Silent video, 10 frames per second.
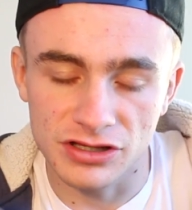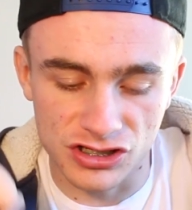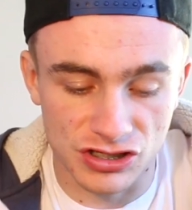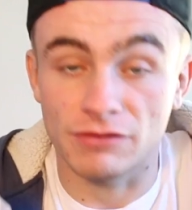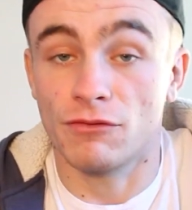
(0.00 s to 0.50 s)
He's
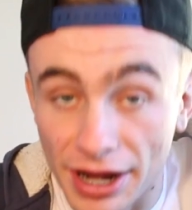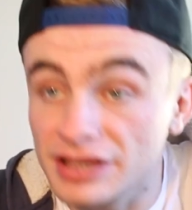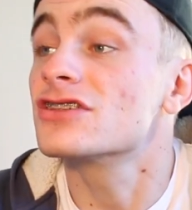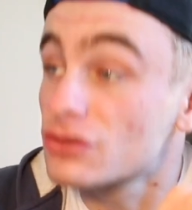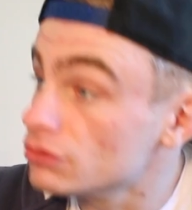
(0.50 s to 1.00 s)
just like
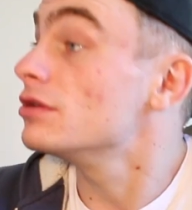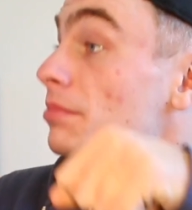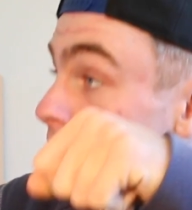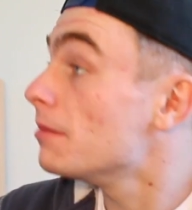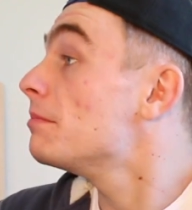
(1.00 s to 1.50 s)
riding a scooter,
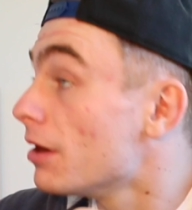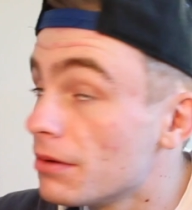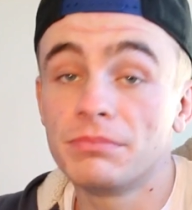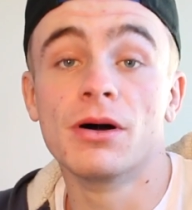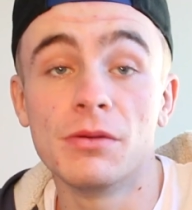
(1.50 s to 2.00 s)
boom,
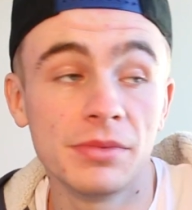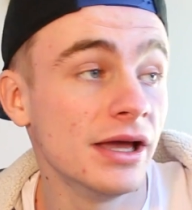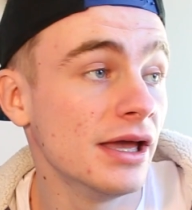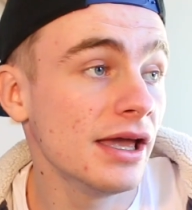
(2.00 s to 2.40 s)
boom, boom.